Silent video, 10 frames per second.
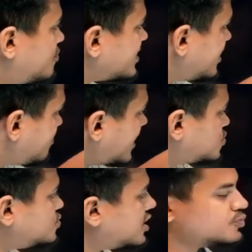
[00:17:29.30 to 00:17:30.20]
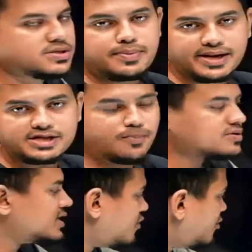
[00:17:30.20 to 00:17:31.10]
followed by the +2 charge, which is
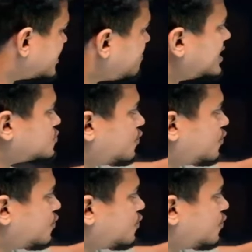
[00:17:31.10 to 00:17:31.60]
magnesium oxide, followed by the